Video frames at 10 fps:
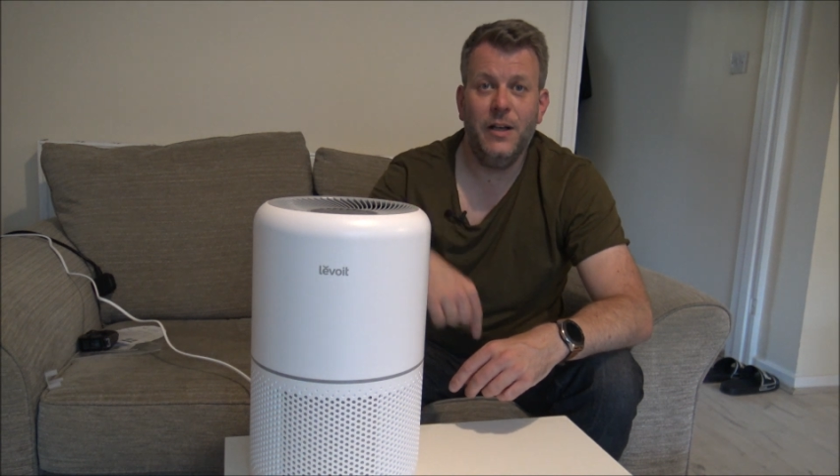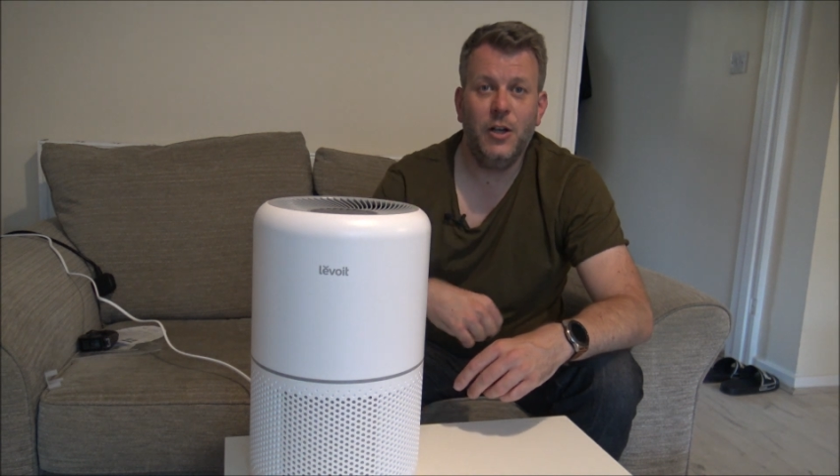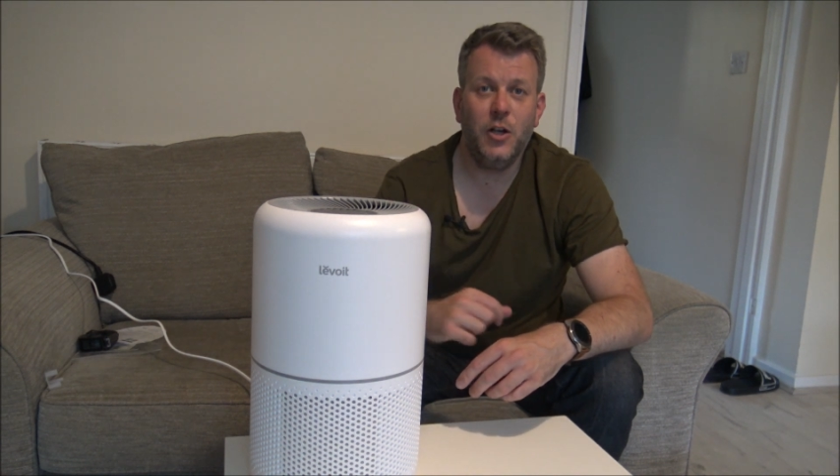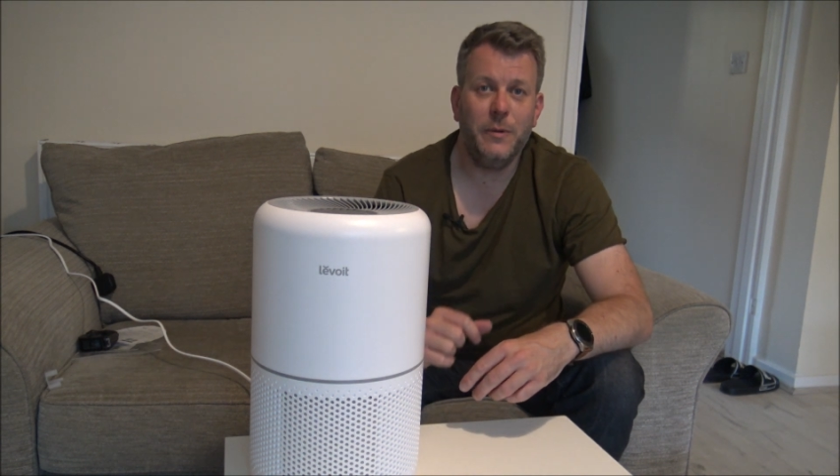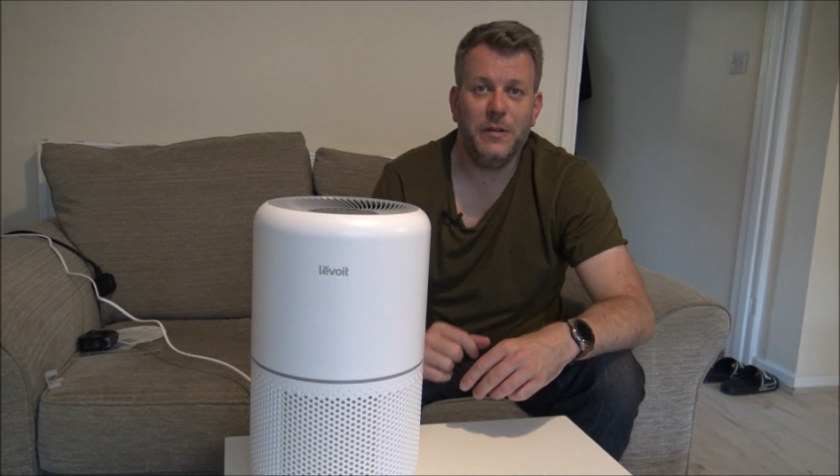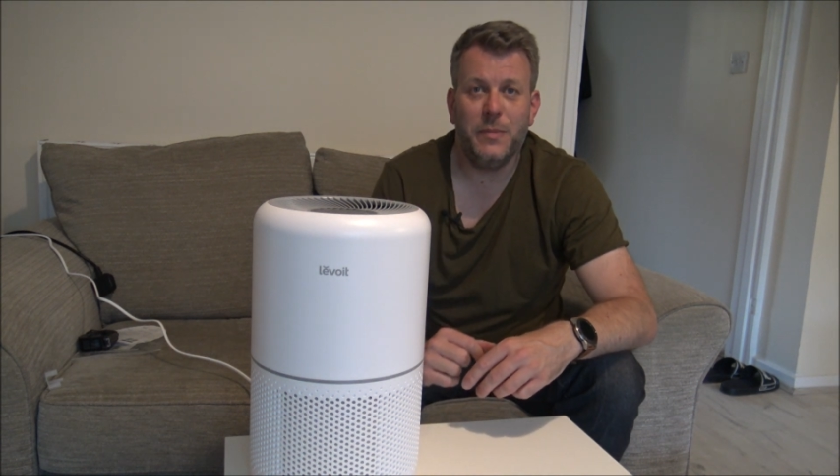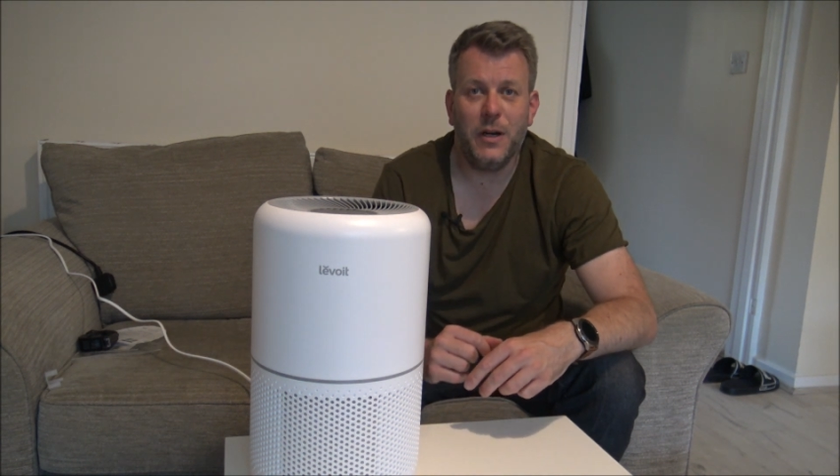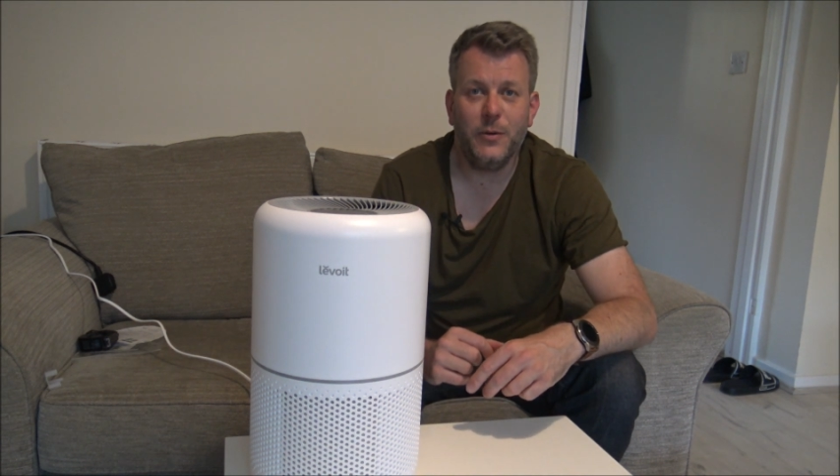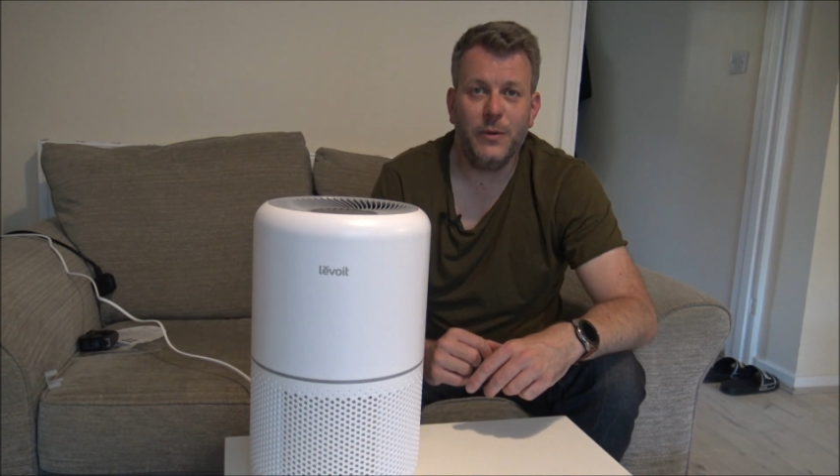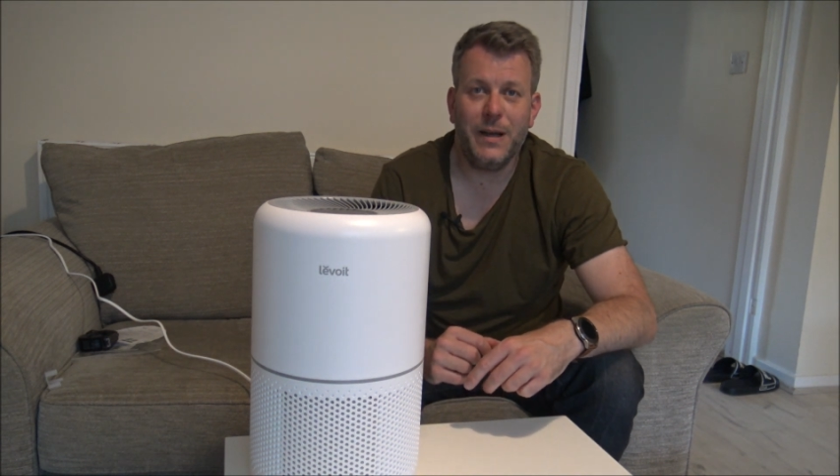comments below
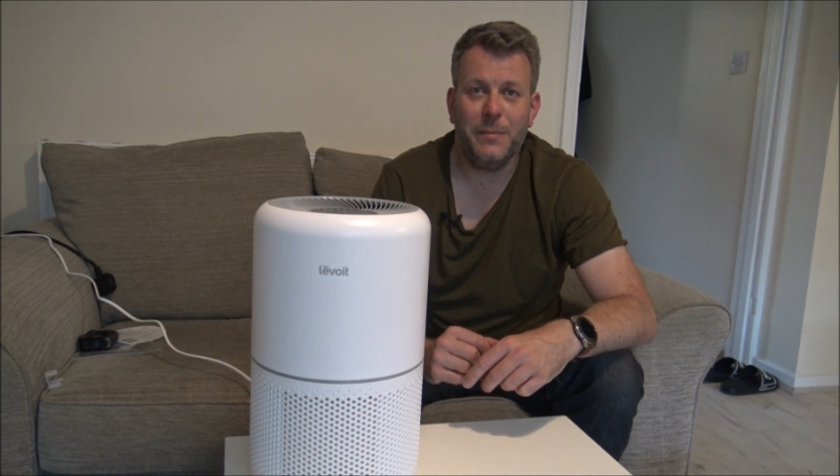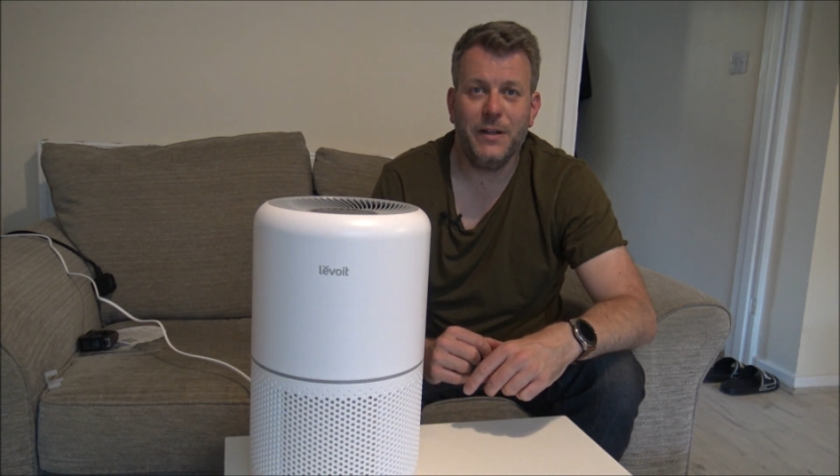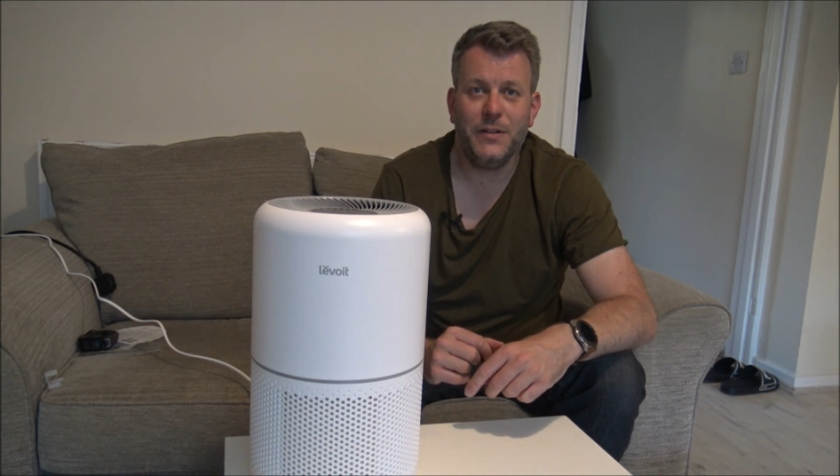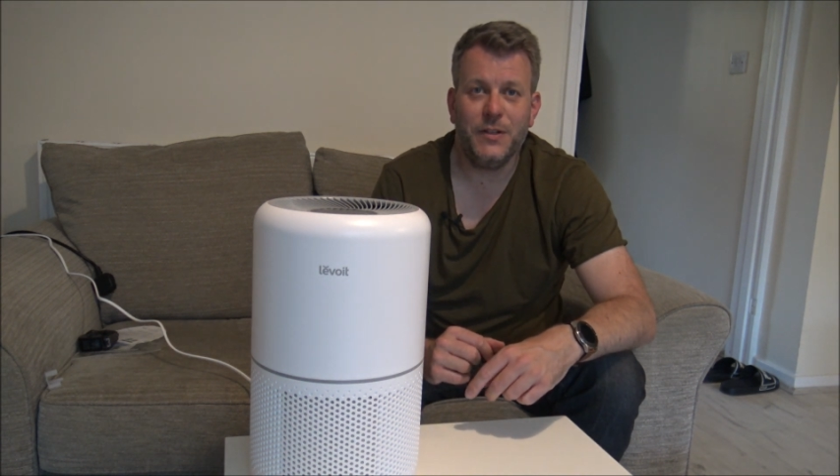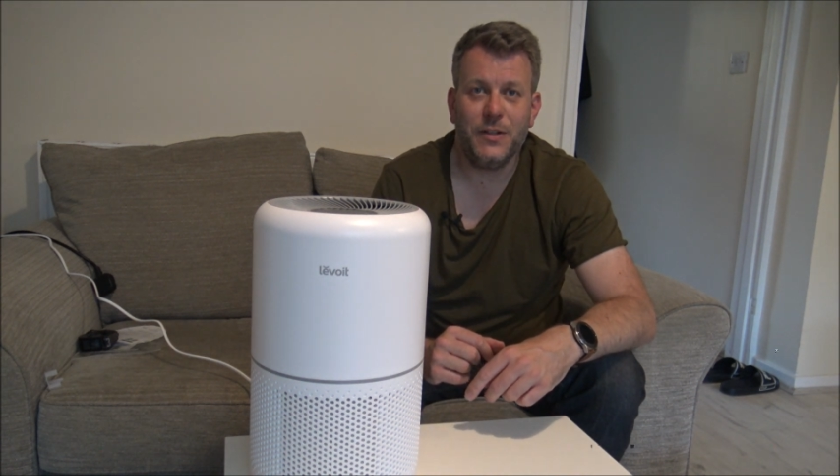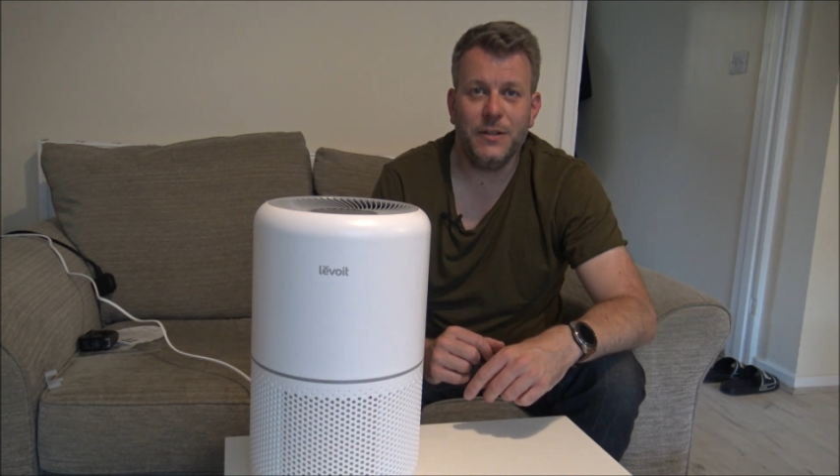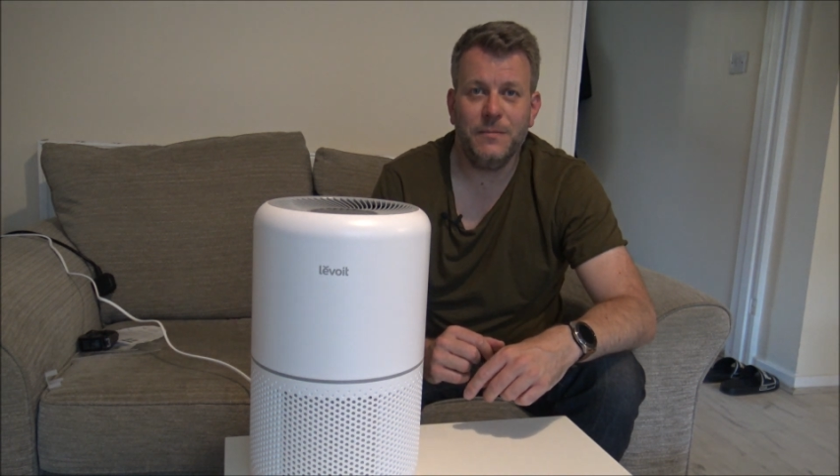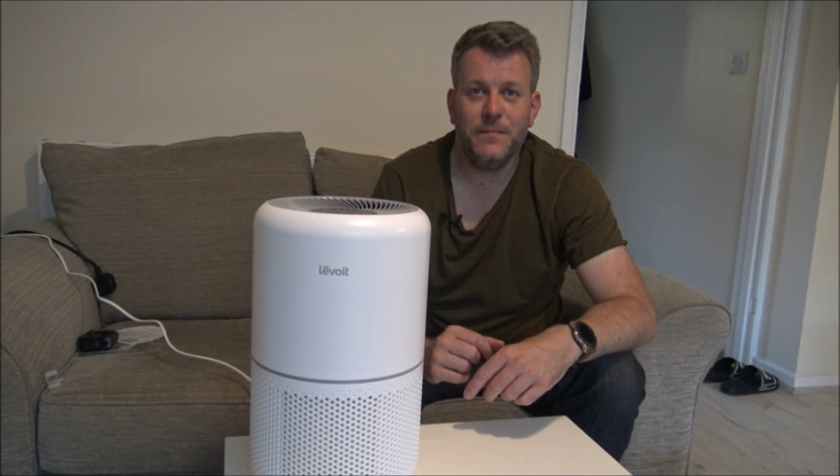and I'll get back to you.